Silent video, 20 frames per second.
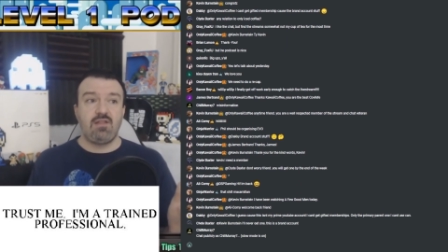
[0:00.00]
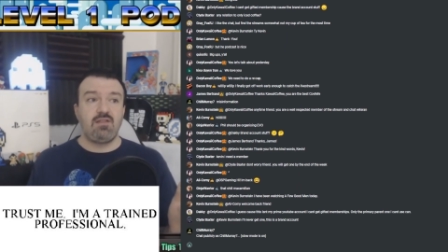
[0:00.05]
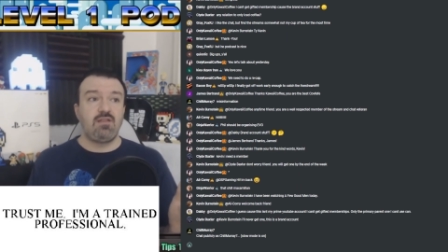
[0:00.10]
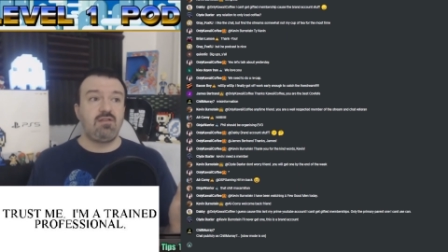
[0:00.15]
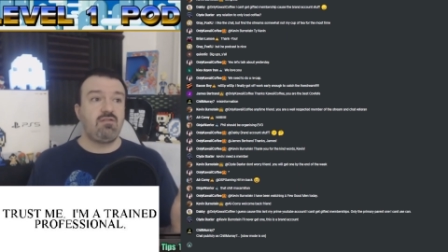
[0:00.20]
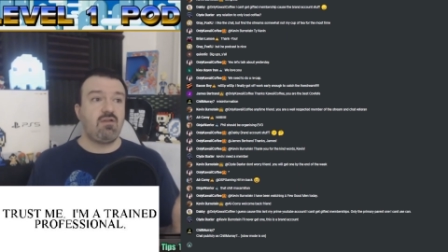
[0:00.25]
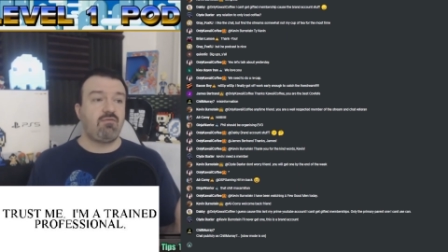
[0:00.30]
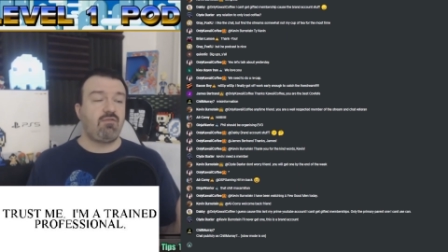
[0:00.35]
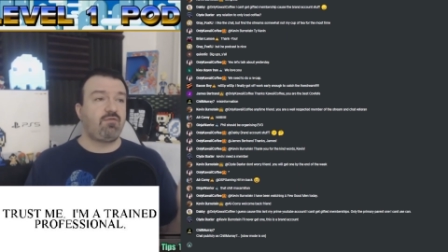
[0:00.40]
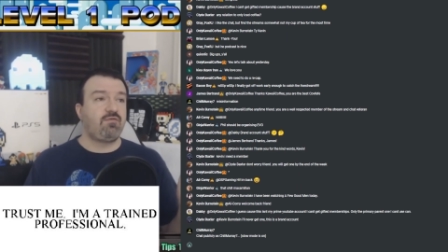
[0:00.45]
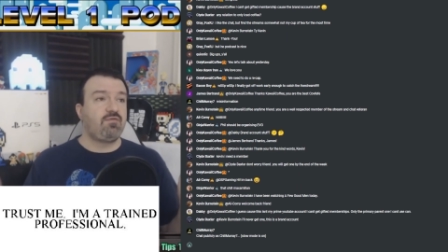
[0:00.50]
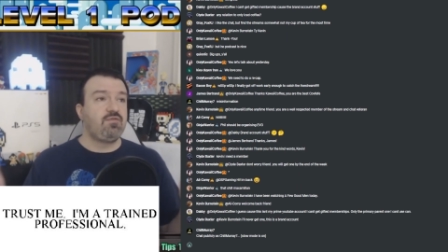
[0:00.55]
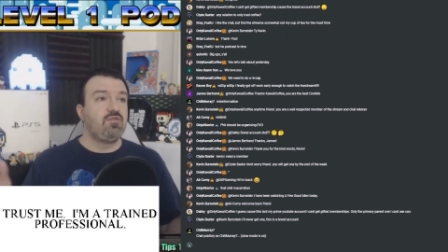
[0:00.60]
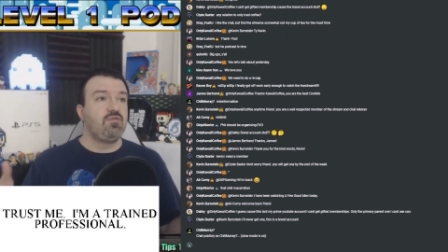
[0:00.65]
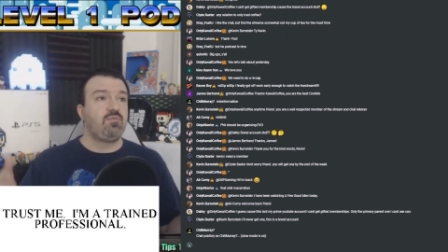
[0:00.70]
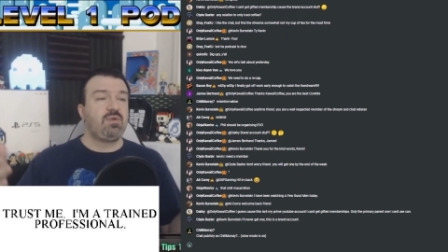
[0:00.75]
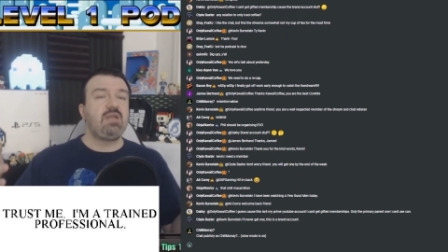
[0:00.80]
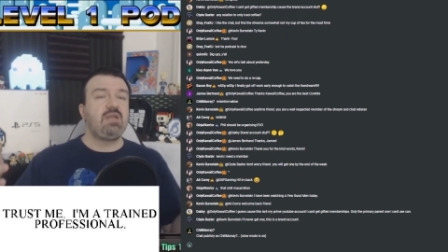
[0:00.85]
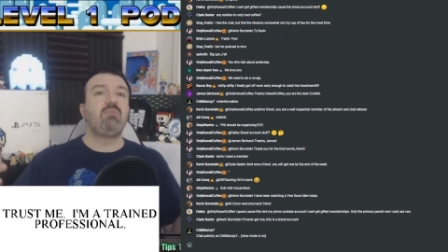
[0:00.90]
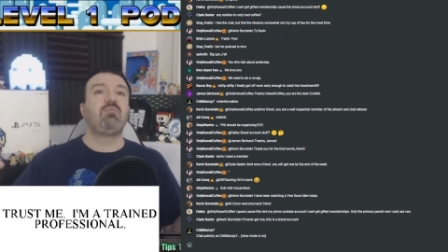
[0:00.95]
And then you have a
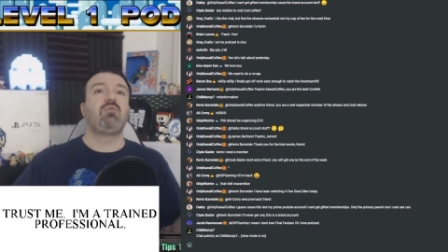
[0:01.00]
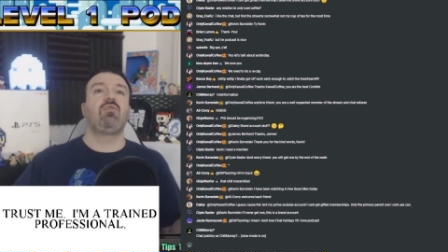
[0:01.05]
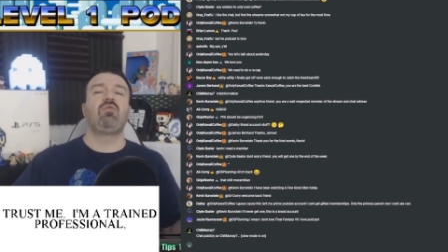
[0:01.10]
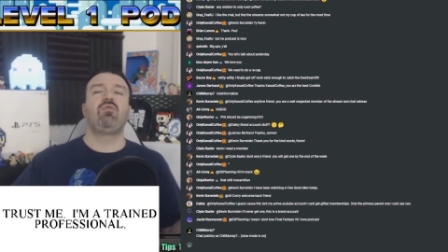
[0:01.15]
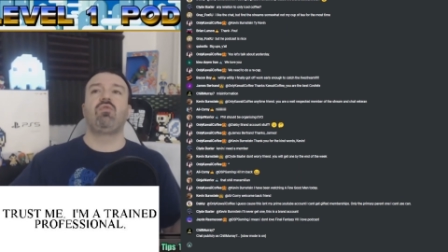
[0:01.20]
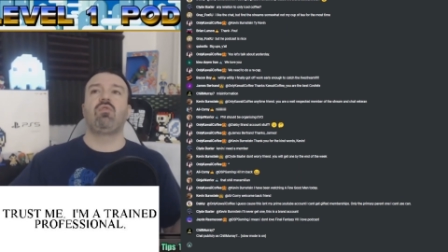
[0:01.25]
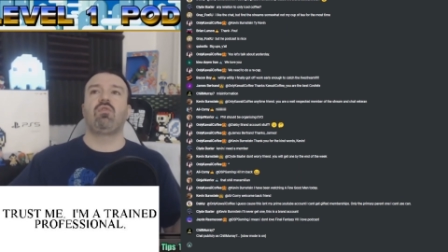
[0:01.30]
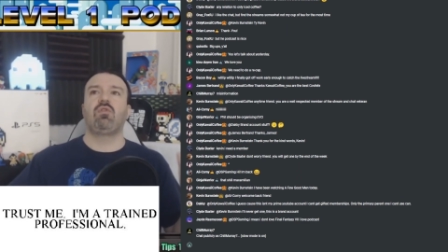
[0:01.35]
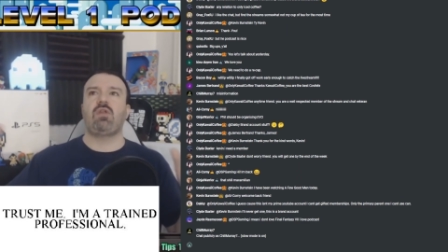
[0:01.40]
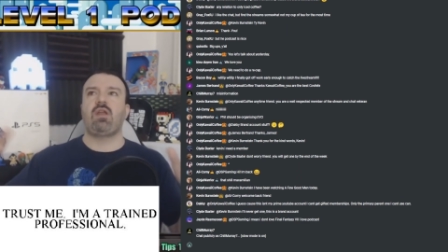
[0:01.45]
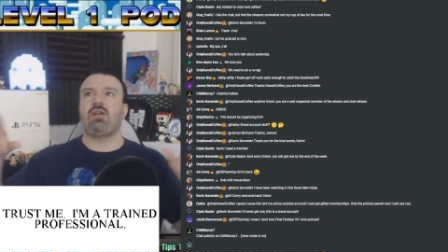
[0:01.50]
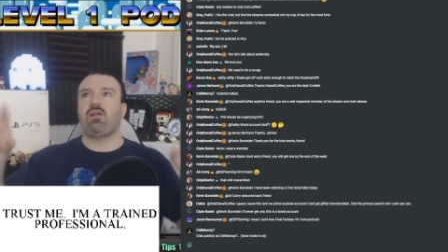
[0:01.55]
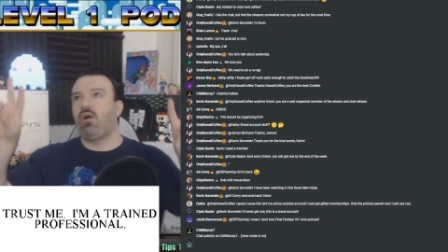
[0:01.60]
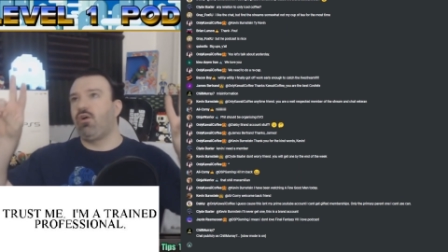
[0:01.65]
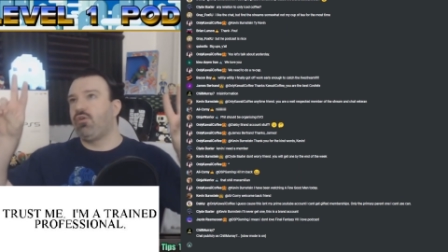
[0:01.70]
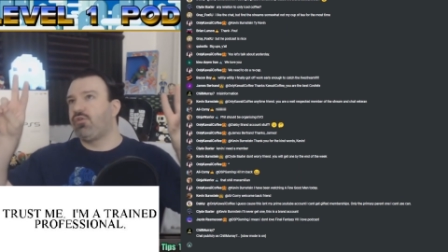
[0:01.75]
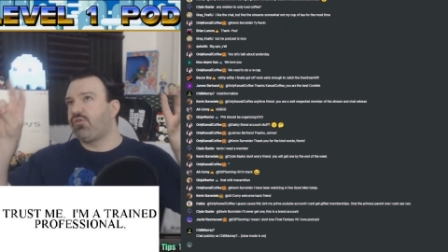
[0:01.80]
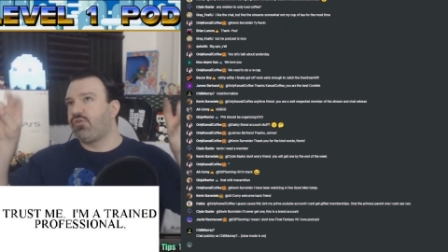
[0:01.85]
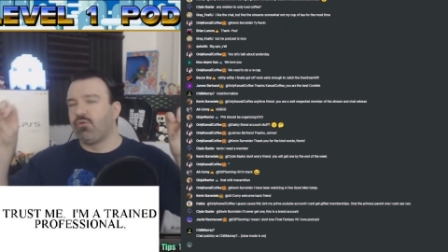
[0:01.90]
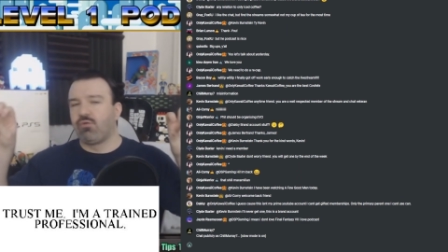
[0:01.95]
few people who are like
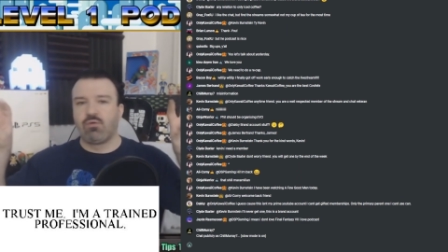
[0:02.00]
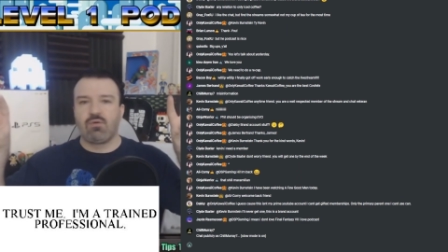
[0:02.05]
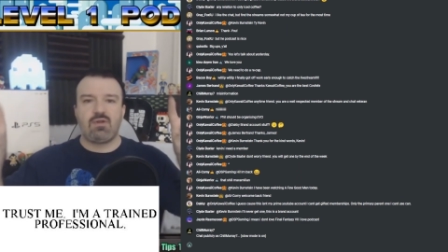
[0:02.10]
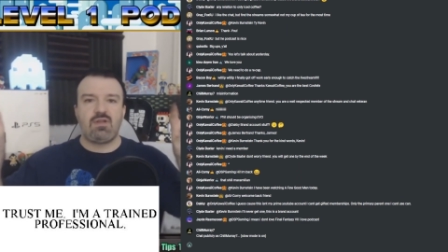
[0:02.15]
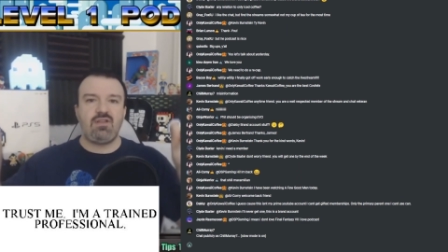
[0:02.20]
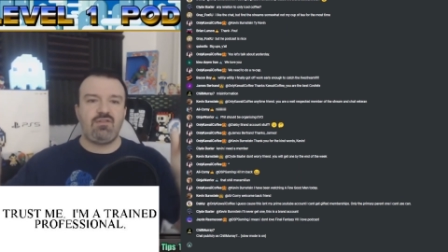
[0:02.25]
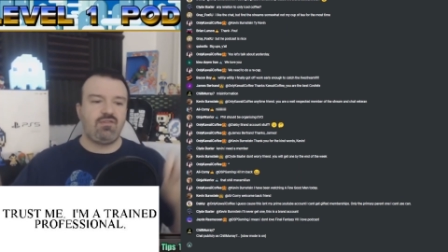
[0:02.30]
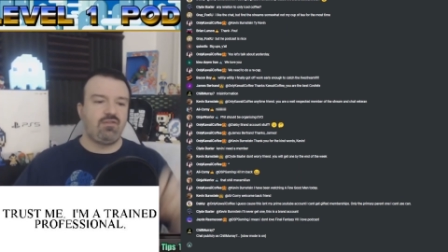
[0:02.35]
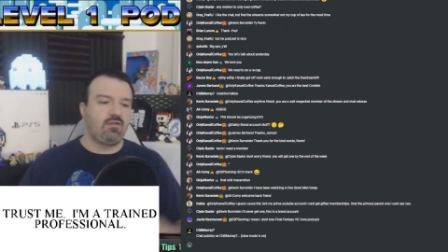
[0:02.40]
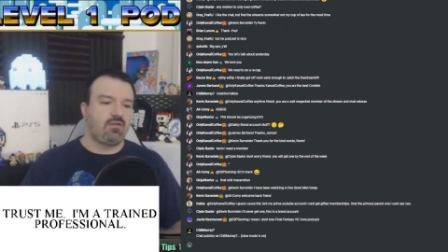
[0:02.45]
authorities